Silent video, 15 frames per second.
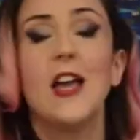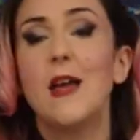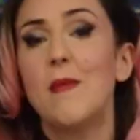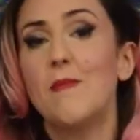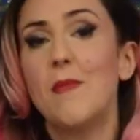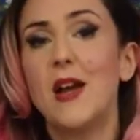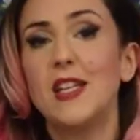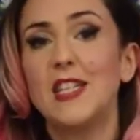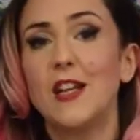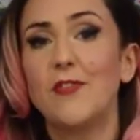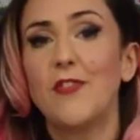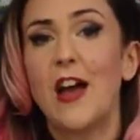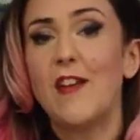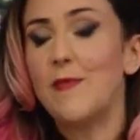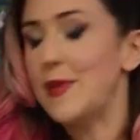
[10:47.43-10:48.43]
It might take
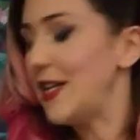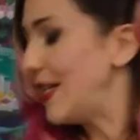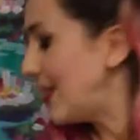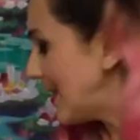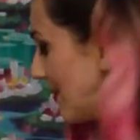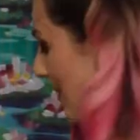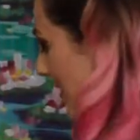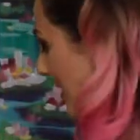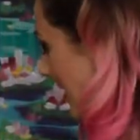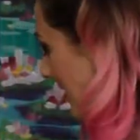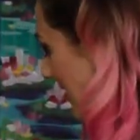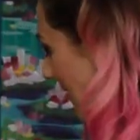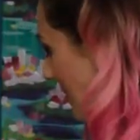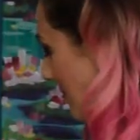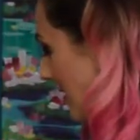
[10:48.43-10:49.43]
5 minutes, might take
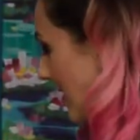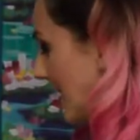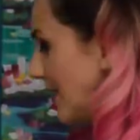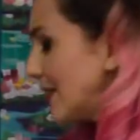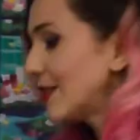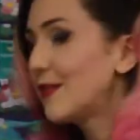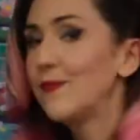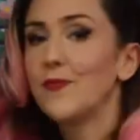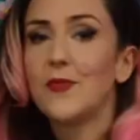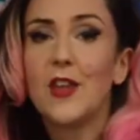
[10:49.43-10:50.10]
10 minutes.